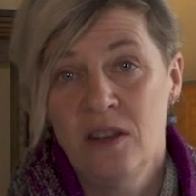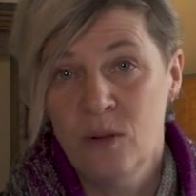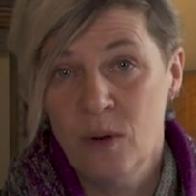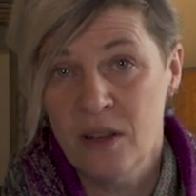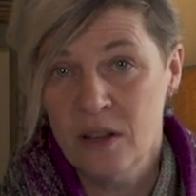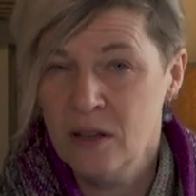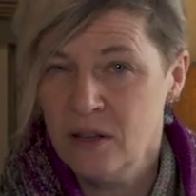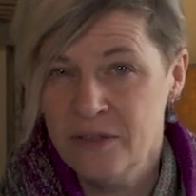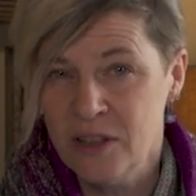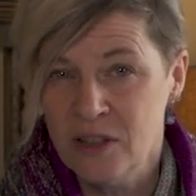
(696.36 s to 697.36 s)
knew when the
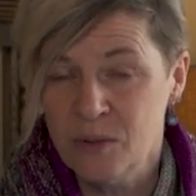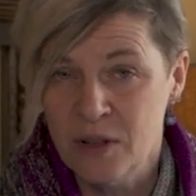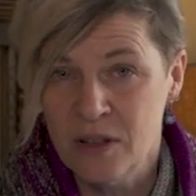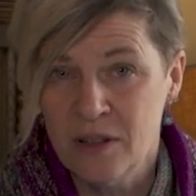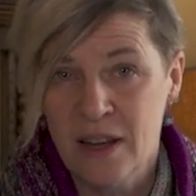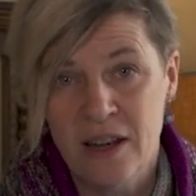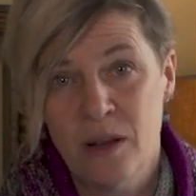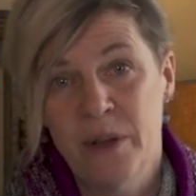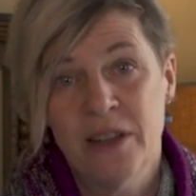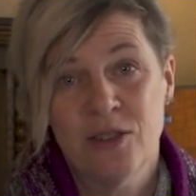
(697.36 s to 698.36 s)
culverts were getting a
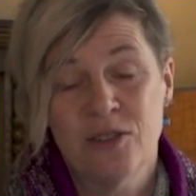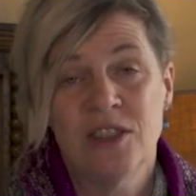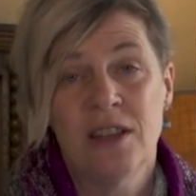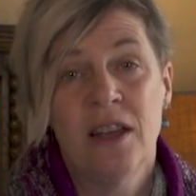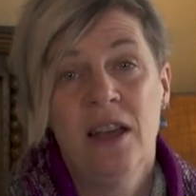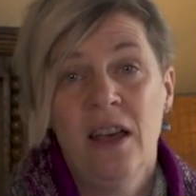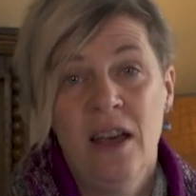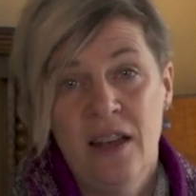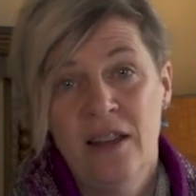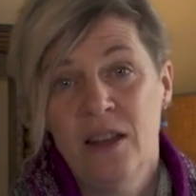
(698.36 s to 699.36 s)
bit dodgy,
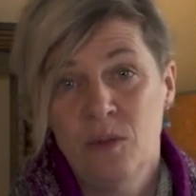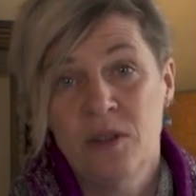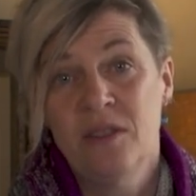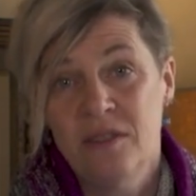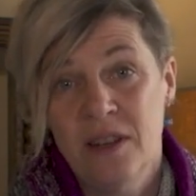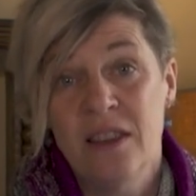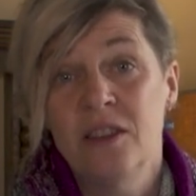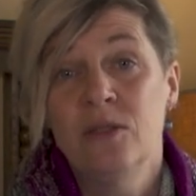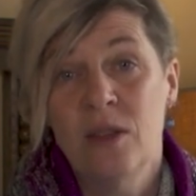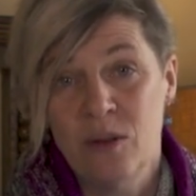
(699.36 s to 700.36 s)
and they would either
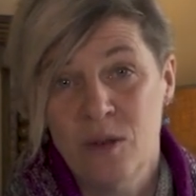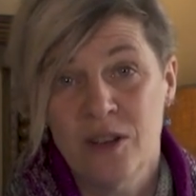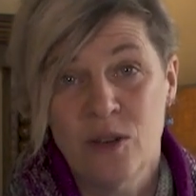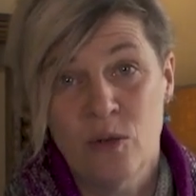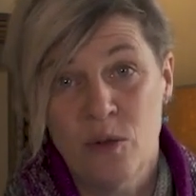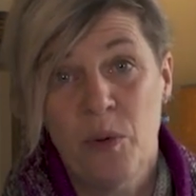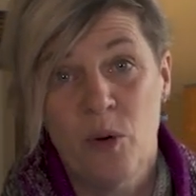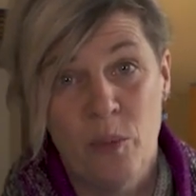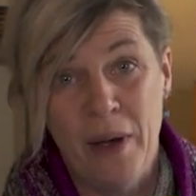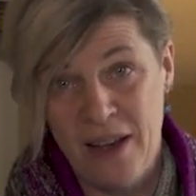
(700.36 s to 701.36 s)
do that work or
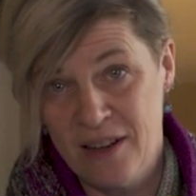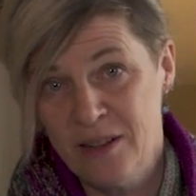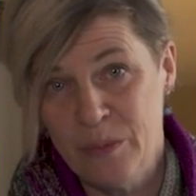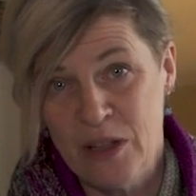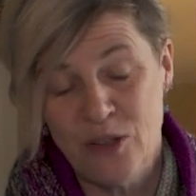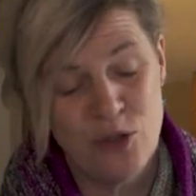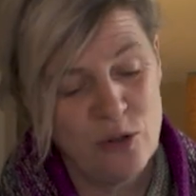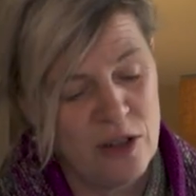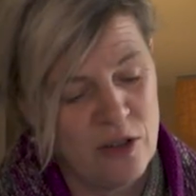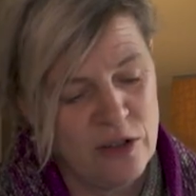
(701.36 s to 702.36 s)
report back to make sure
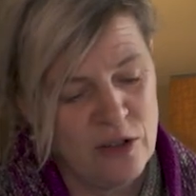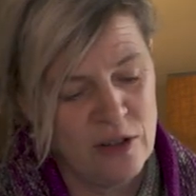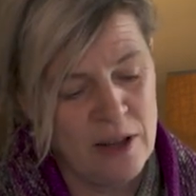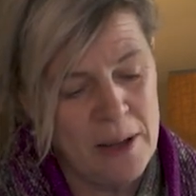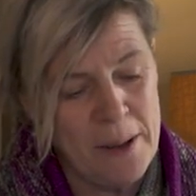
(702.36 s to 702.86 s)
it got done.